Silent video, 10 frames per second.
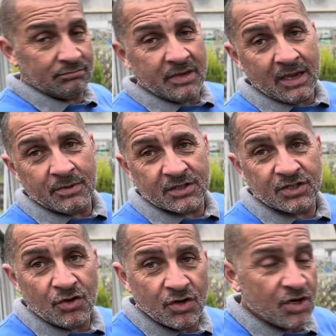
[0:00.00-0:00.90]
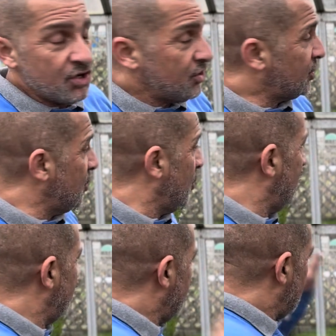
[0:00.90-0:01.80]
be able to.
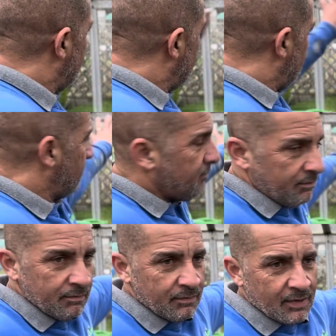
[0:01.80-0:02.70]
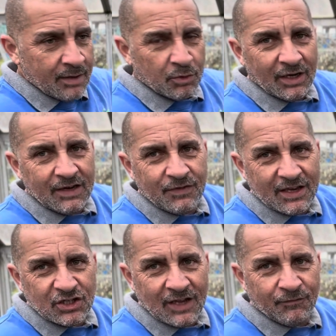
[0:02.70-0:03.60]
So I'm going to leave that
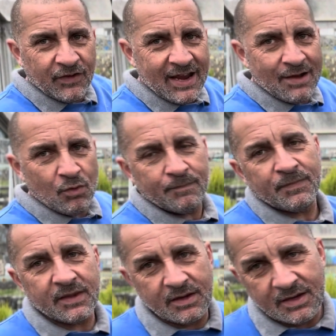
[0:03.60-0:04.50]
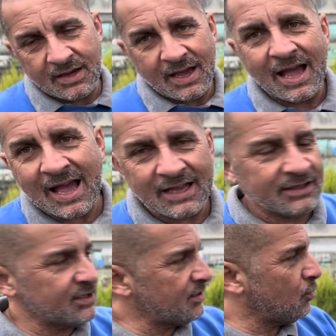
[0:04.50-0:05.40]
shed for now,
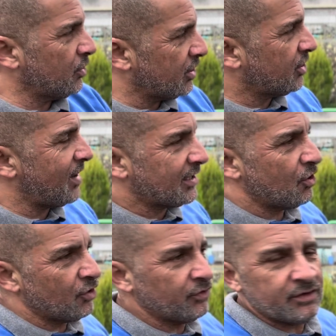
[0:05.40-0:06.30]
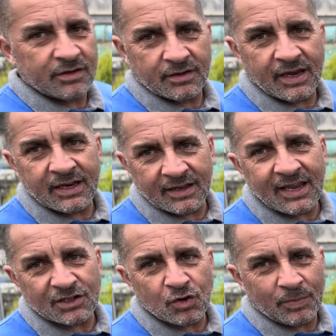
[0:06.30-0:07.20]
and we're going to crack on in the
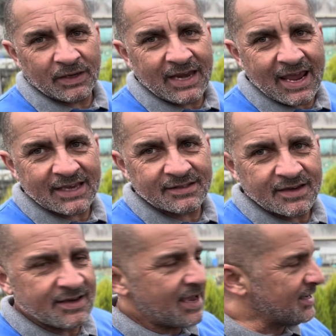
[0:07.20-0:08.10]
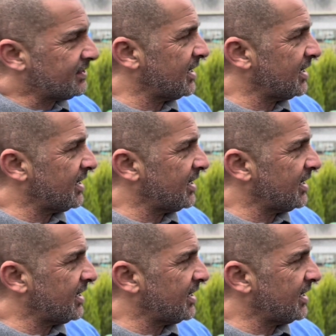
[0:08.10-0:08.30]
next couple of days and see